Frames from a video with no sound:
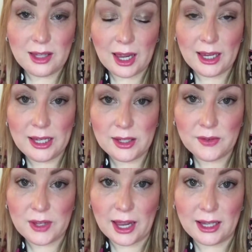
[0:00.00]

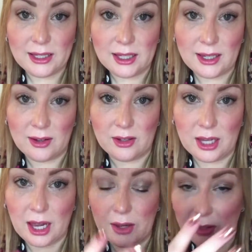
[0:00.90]
days for that to settle
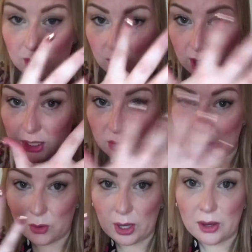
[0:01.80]
down, so I'll let you
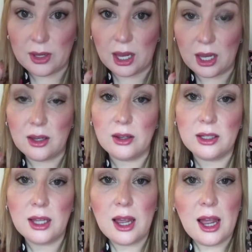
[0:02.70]
know how that looks.